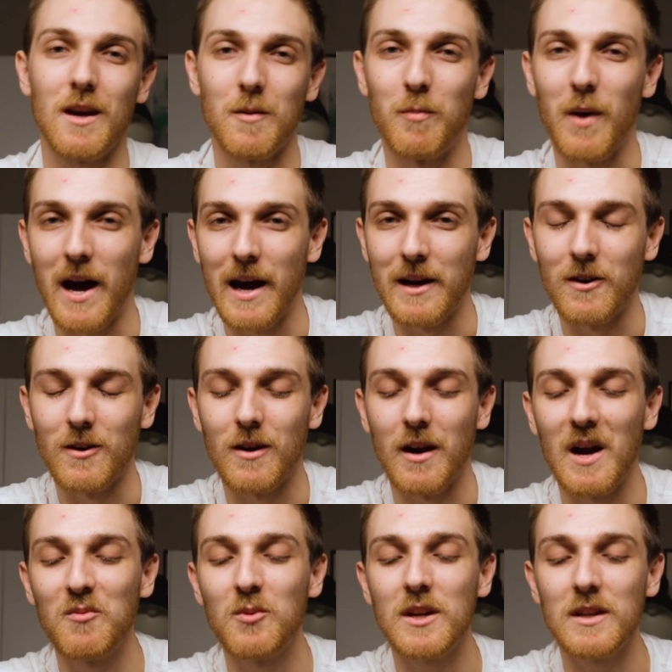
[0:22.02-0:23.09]
a buyer.
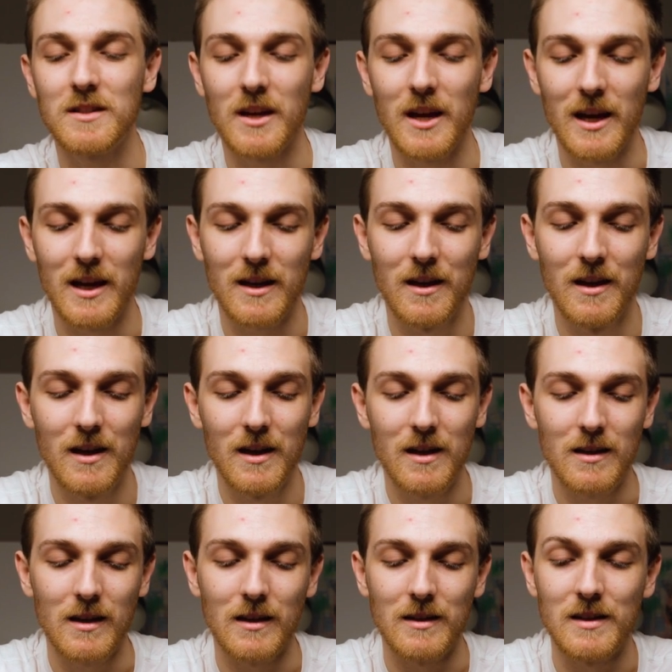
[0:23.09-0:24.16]
I want to take
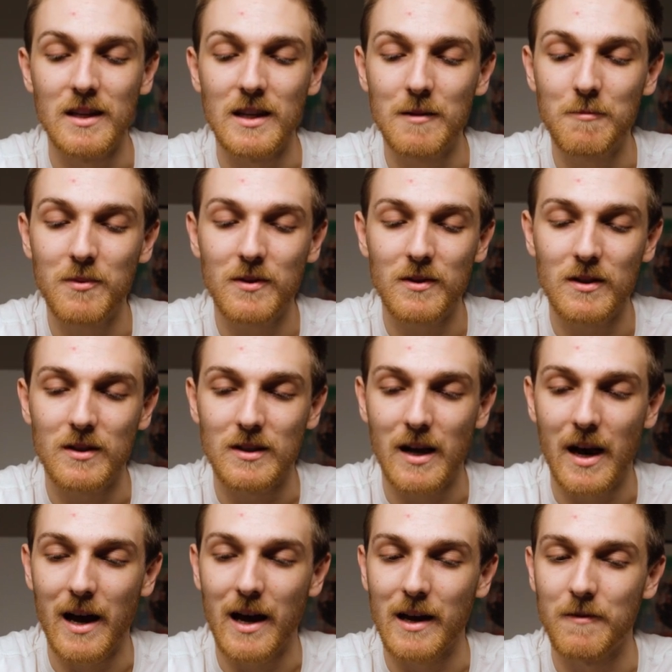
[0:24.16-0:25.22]
a deep
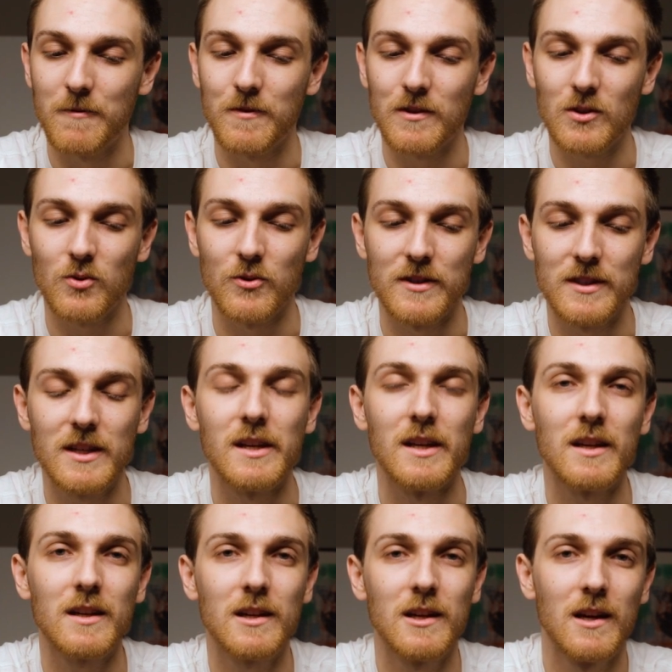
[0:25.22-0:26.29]
dive
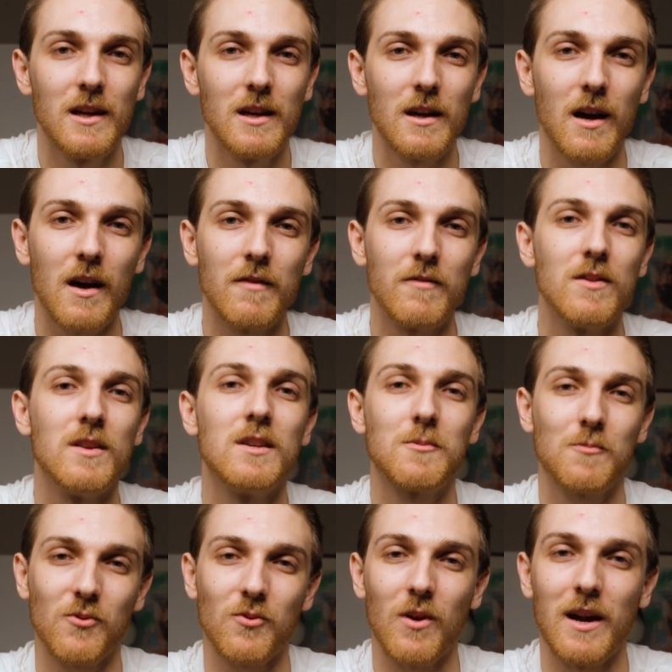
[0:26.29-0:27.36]
critique of this
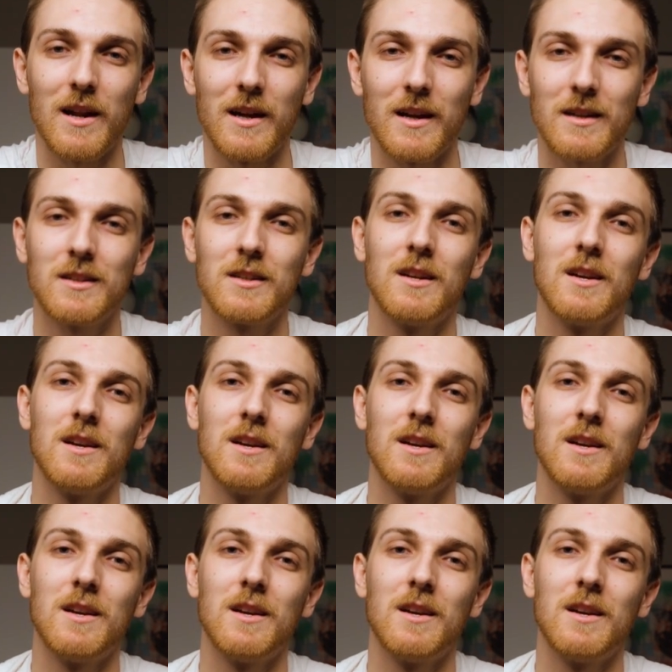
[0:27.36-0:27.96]
product